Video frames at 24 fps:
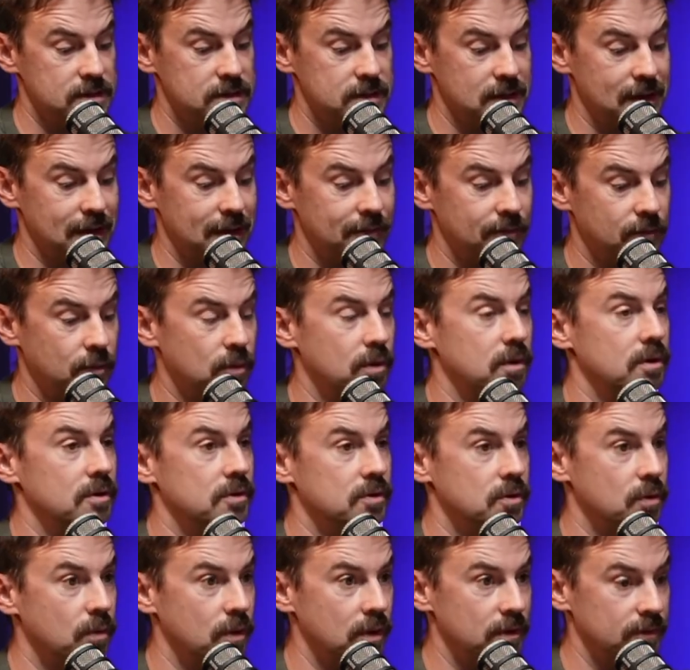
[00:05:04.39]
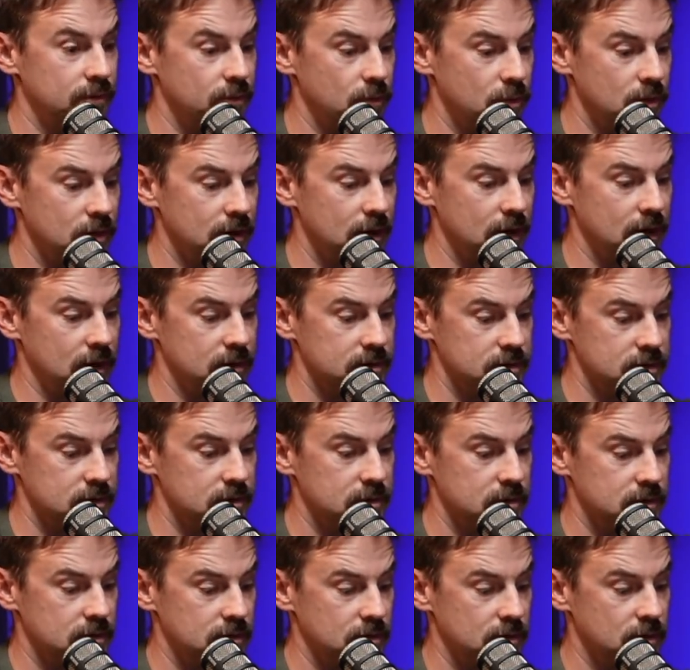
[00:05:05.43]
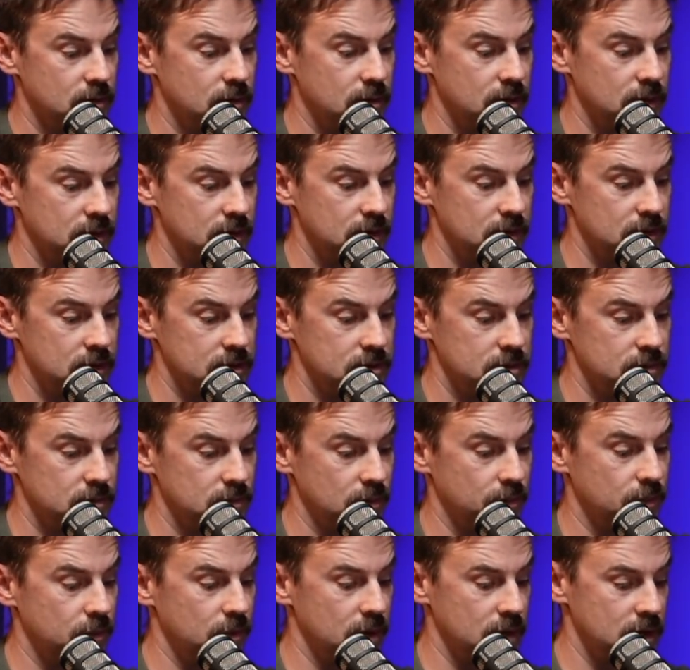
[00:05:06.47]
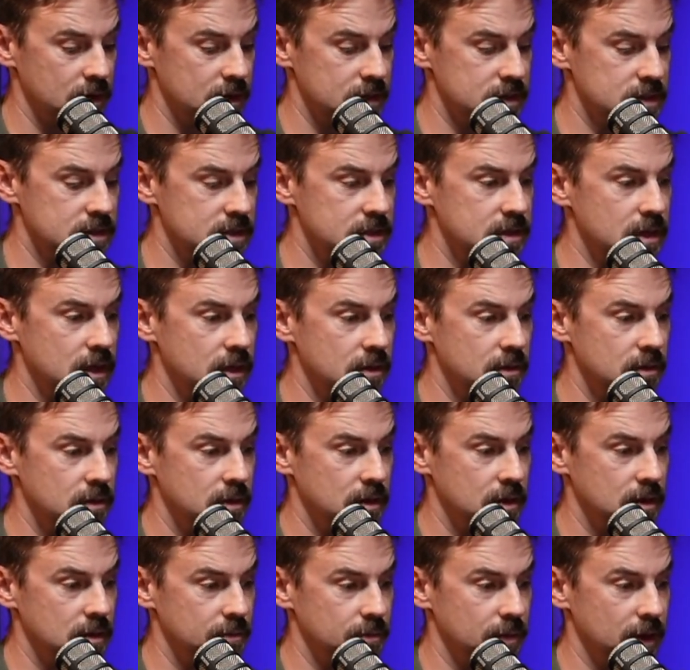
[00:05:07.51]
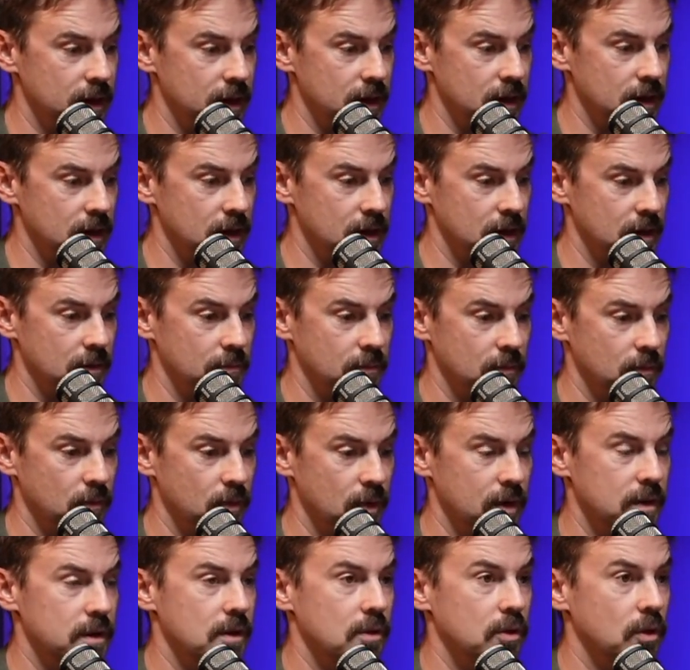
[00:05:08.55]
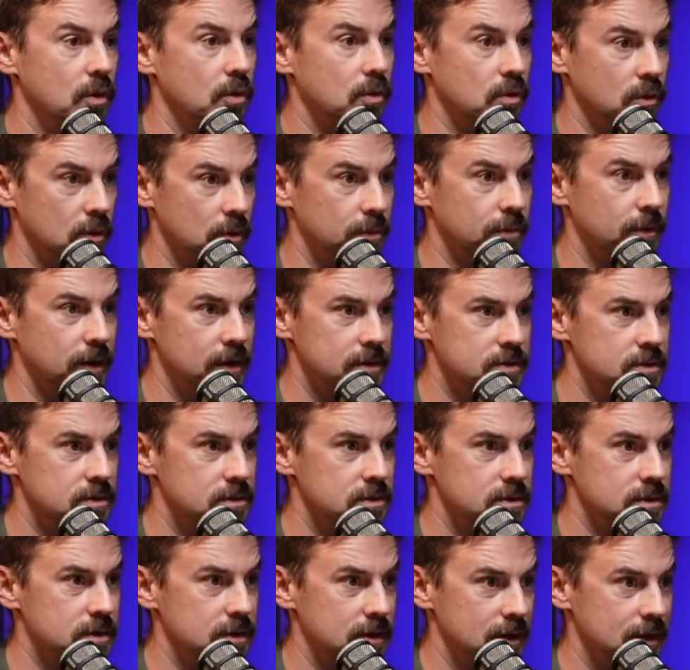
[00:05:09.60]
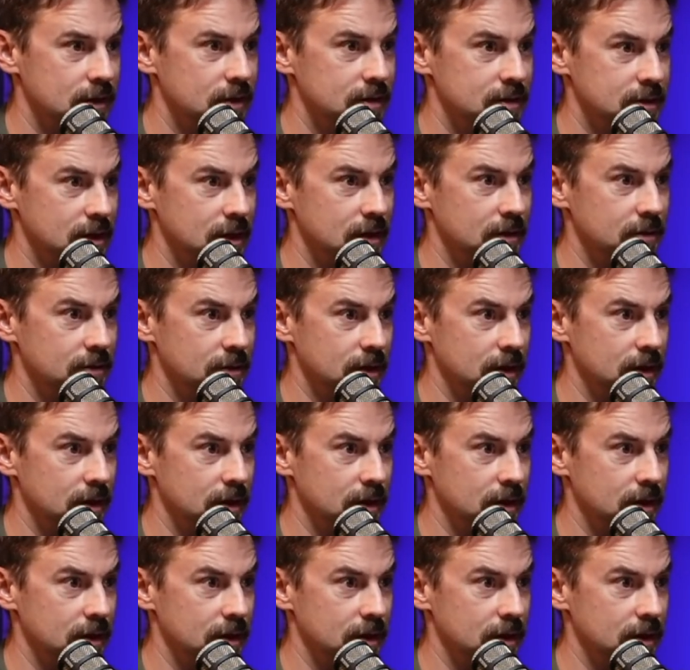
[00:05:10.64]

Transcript: at 424,000, according to this report, and this is done by one of the local appraisers here in town, right?